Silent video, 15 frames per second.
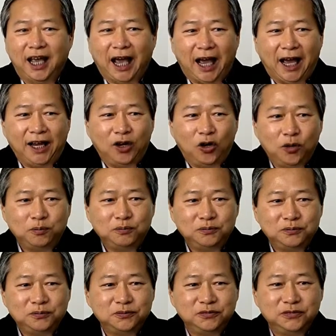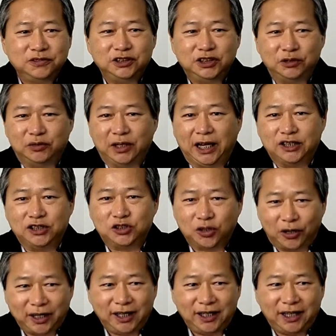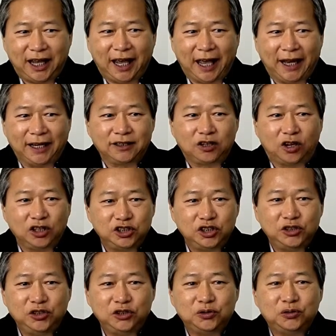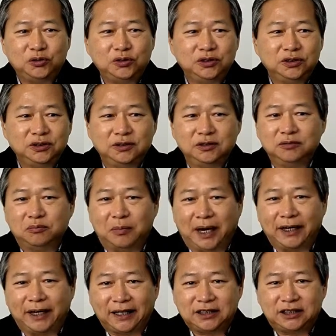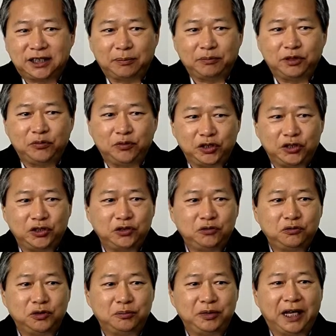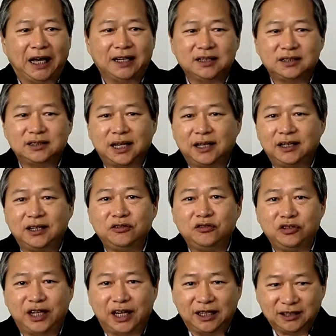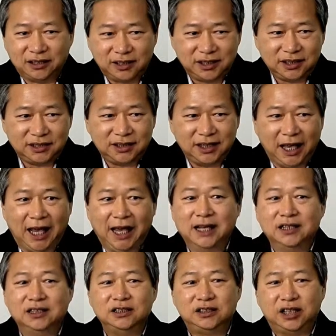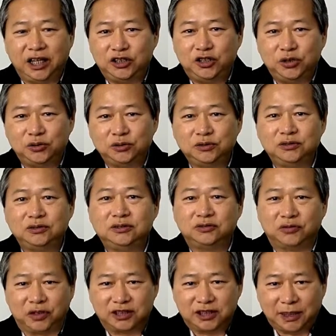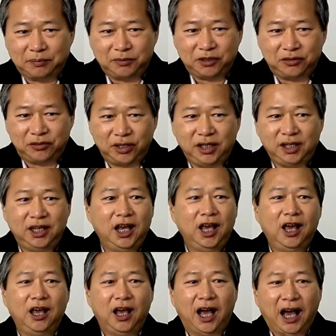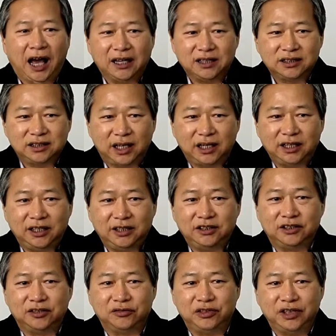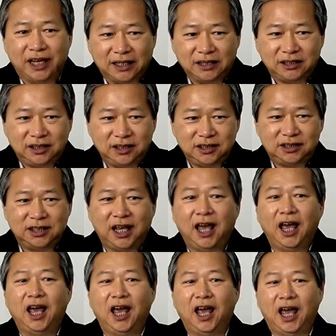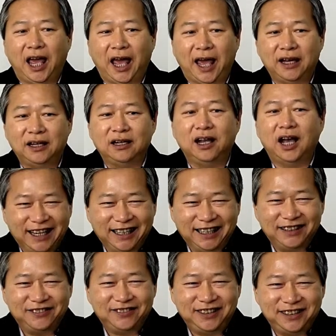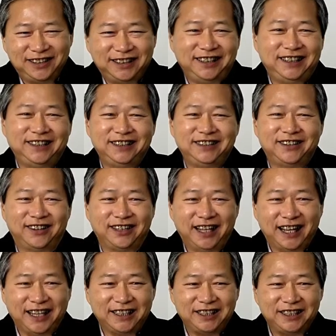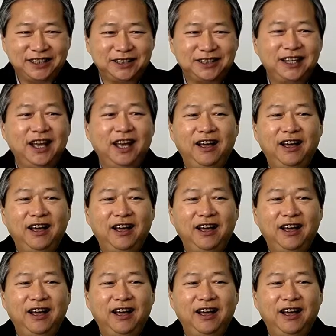I hope you will enjoy it and continue. My next chapter with you will be Understanding Realities. Stay tuned for Chapter 3, Understanding the Realities at lovelearning.asia.